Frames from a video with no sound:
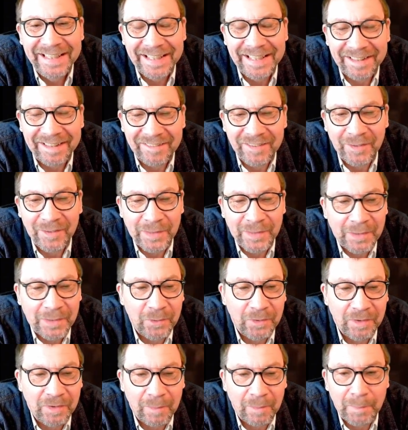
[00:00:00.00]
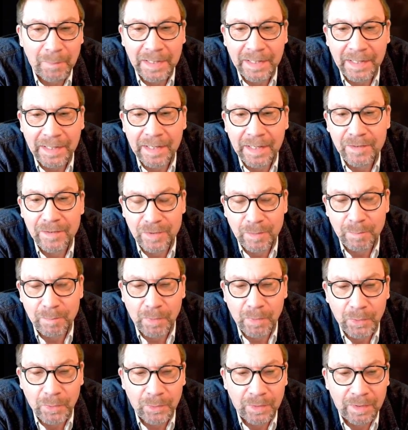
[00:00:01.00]
And so it goes into mitigation
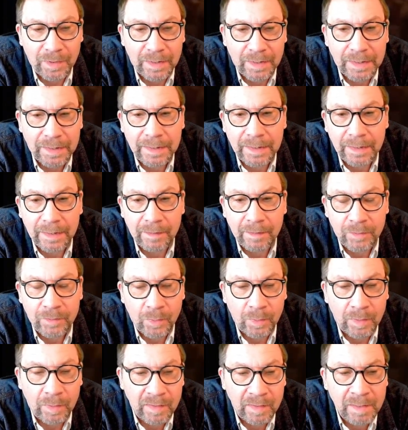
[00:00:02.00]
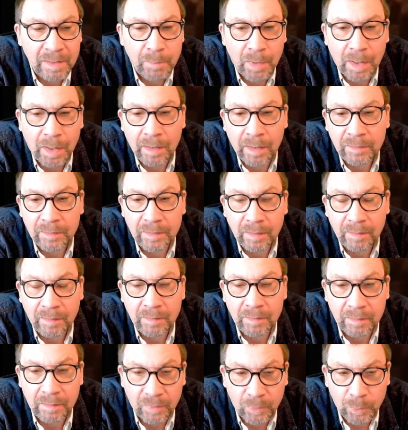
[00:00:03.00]
mode. So the D box
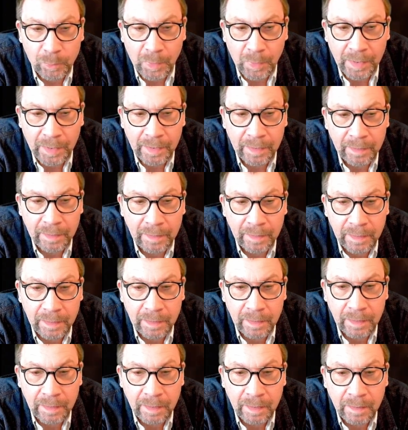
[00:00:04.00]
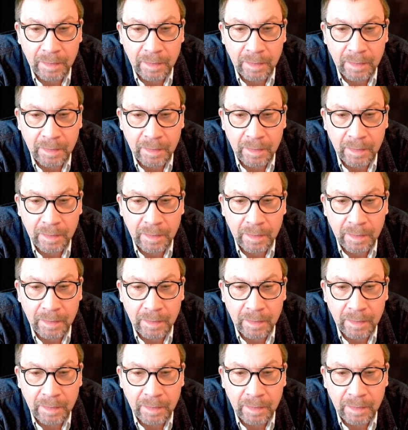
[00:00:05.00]
doesn't display the